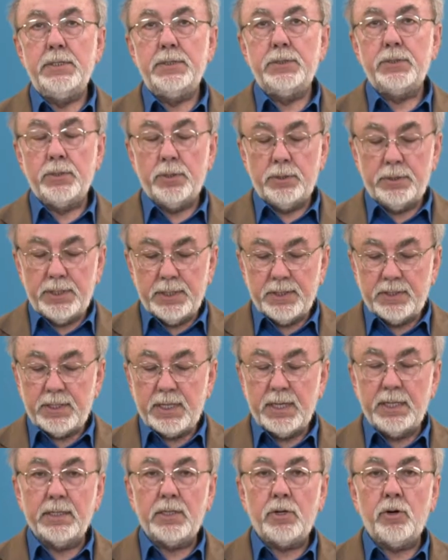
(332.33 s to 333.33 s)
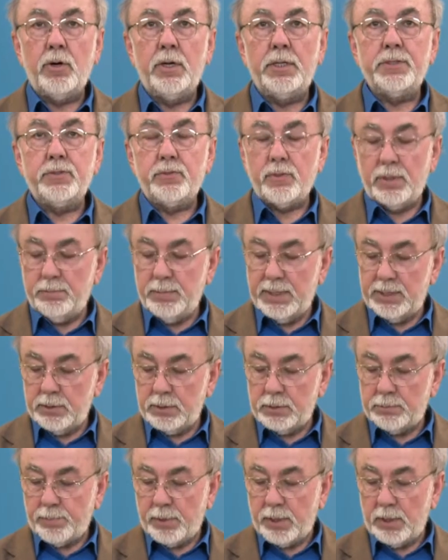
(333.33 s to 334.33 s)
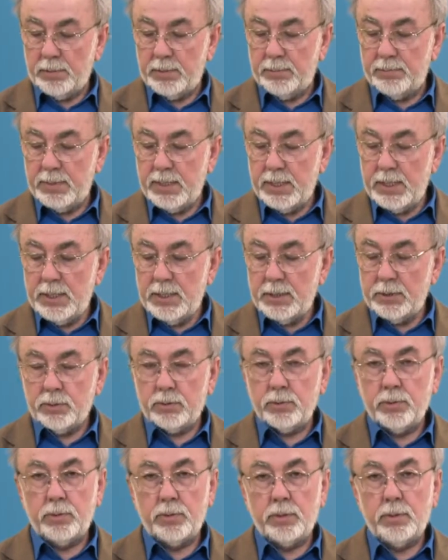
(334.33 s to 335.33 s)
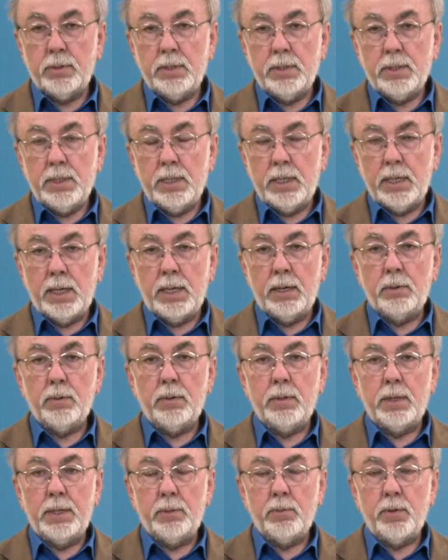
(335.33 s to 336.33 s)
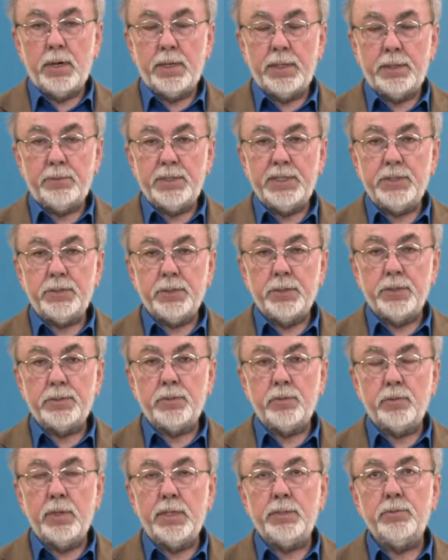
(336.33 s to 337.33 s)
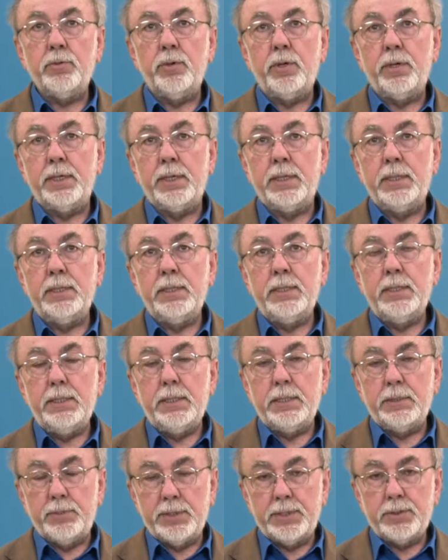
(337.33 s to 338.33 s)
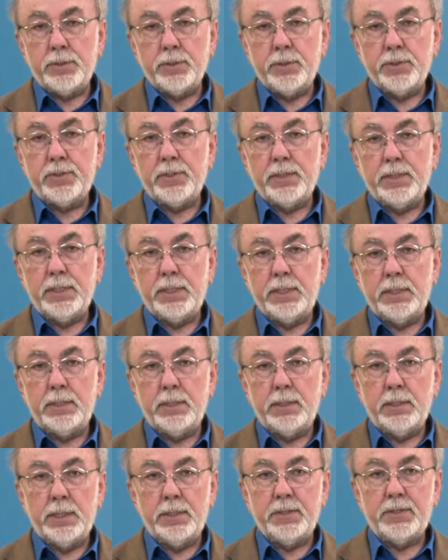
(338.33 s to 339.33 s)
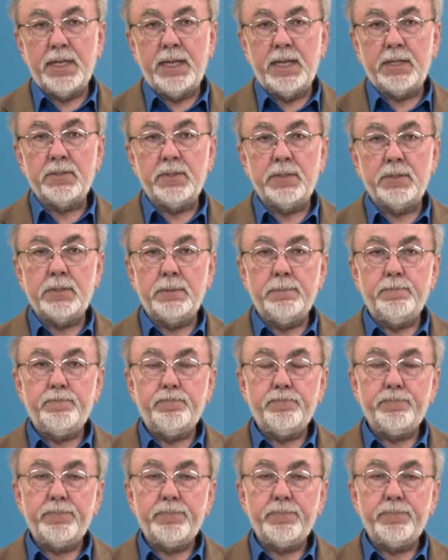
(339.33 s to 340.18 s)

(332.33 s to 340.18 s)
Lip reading: So this can cause tremendous problem to water resource, to groundwater resource in Texas.